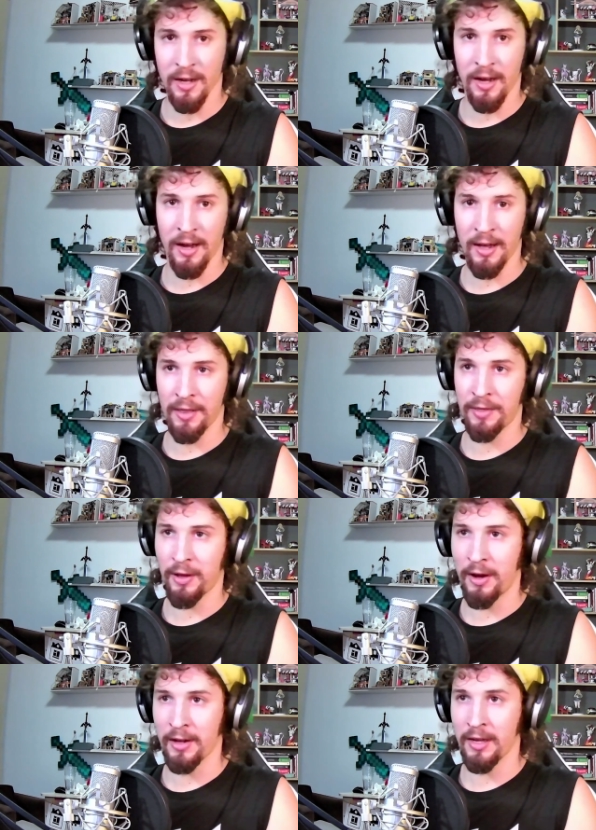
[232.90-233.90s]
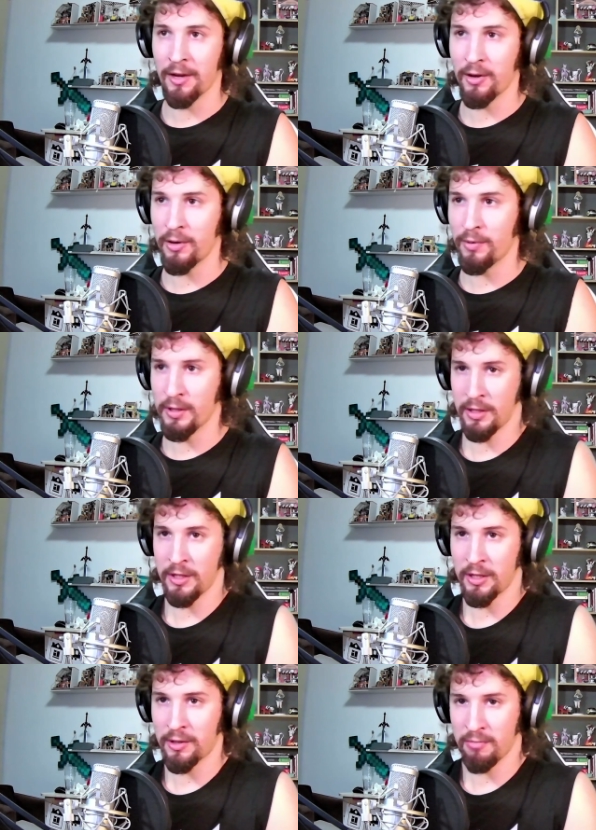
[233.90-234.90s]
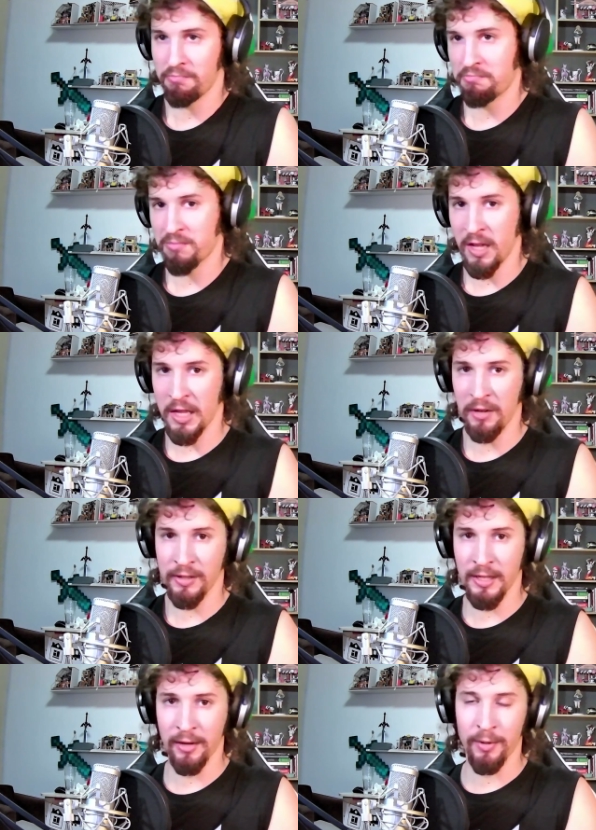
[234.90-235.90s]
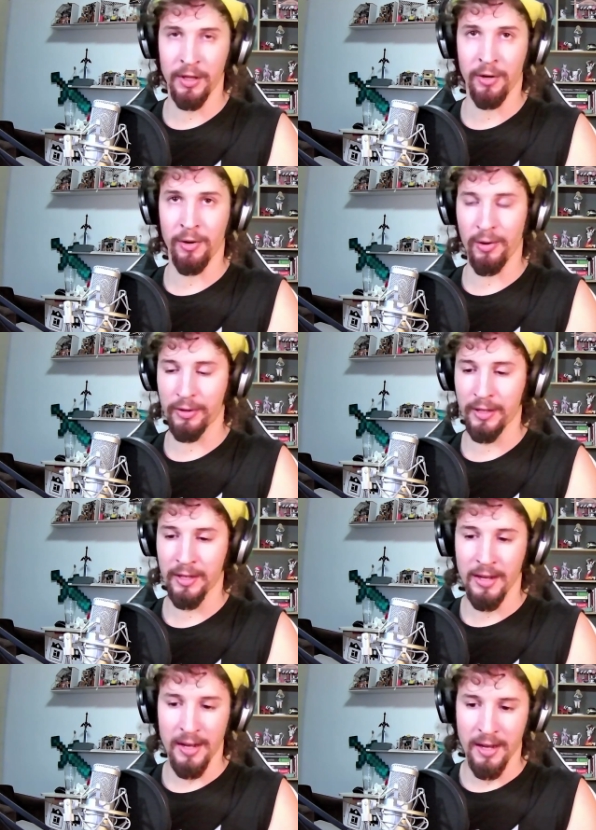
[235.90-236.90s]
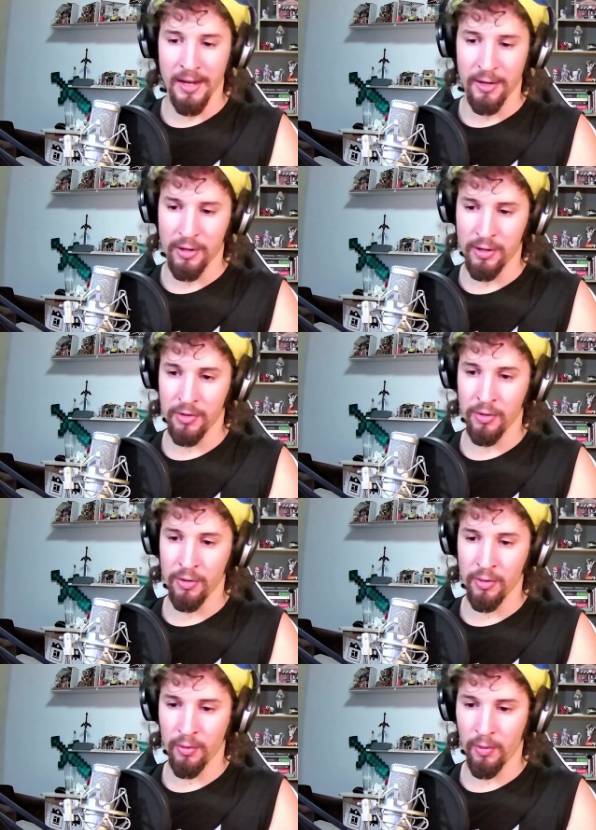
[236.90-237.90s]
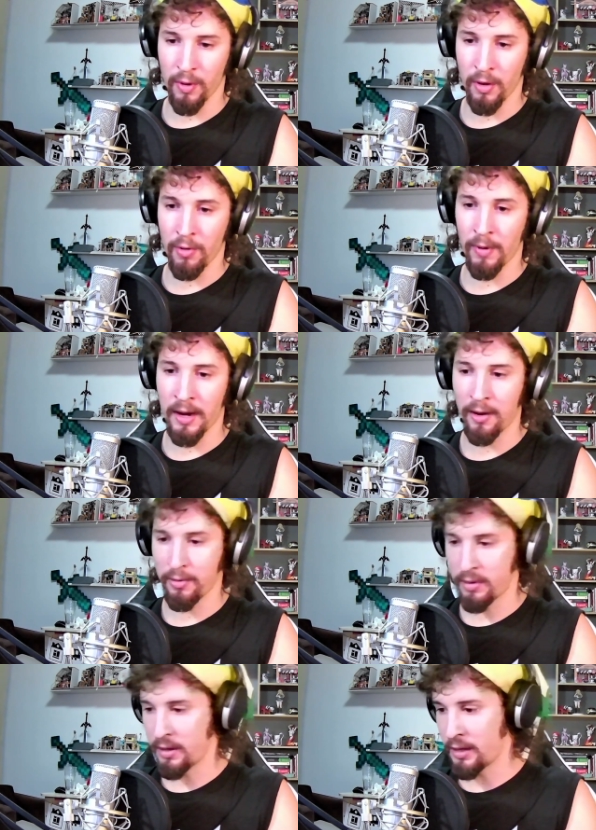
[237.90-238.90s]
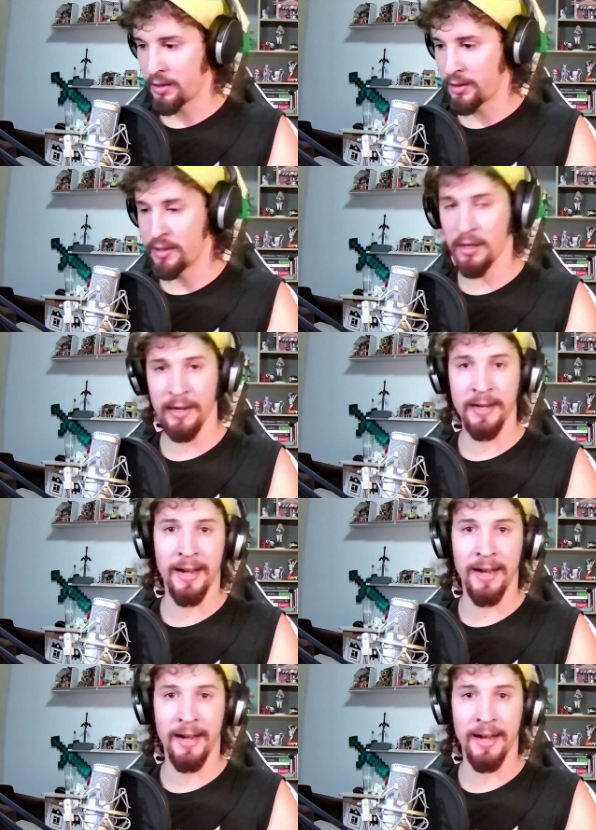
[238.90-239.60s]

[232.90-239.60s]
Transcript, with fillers: I thought Curie was just a little sick with a cold, to, oh wow, uh, she's gonna die